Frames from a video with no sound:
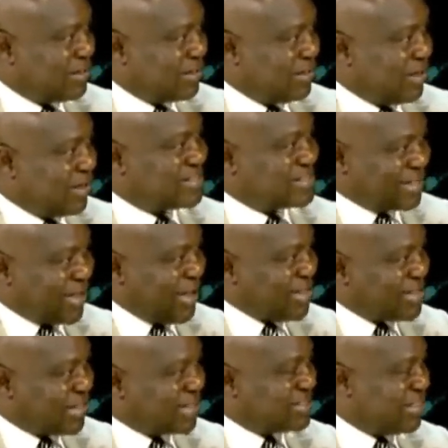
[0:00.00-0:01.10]
his
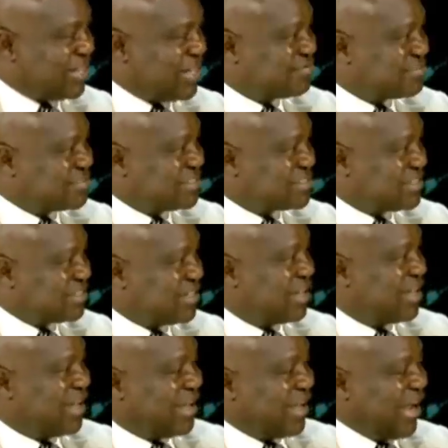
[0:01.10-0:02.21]
case at EFCC
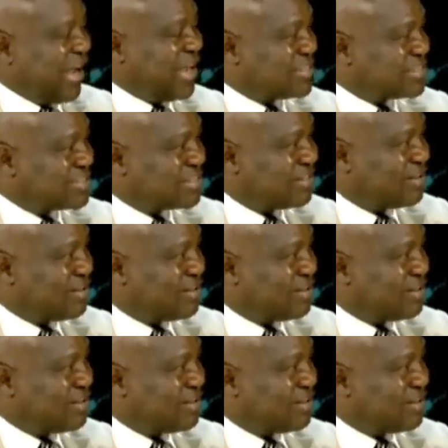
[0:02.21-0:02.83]
is